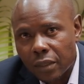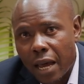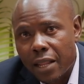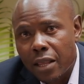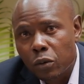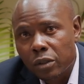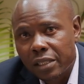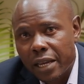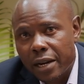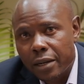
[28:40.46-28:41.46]
And they would
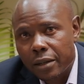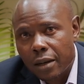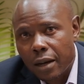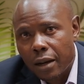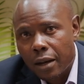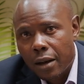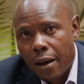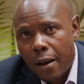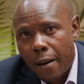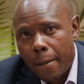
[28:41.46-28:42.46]
send
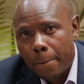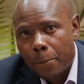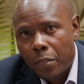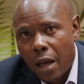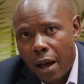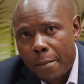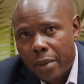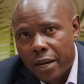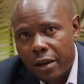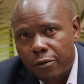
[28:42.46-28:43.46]
her
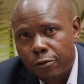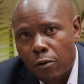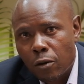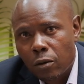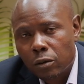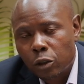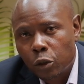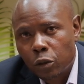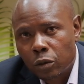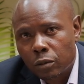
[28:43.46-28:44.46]
money for
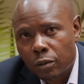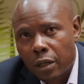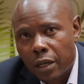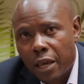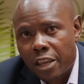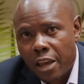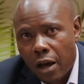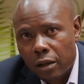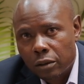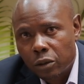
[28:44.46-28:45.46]
a
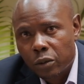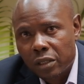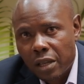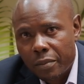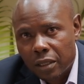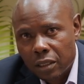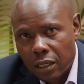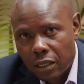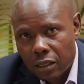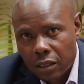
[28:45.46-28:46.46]
year, two
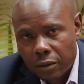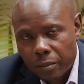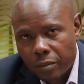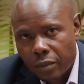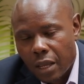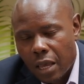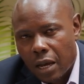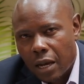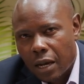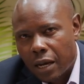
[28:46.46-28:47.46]
semesters.
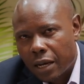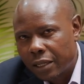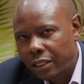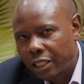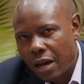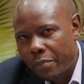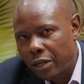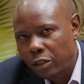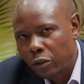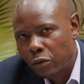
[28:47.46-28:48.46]
And she
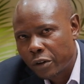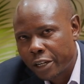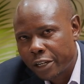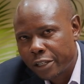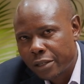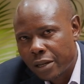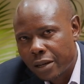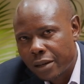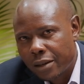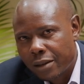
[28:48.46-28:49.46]
happened to read
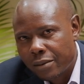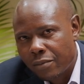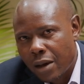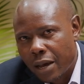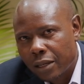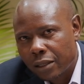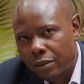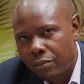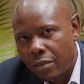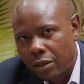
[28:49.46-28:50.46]
my
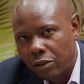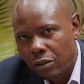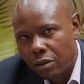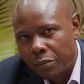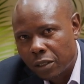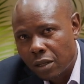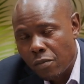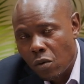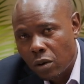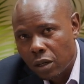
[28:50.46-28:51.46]
manuscript, the
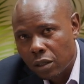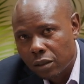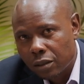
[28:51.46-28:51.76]
book,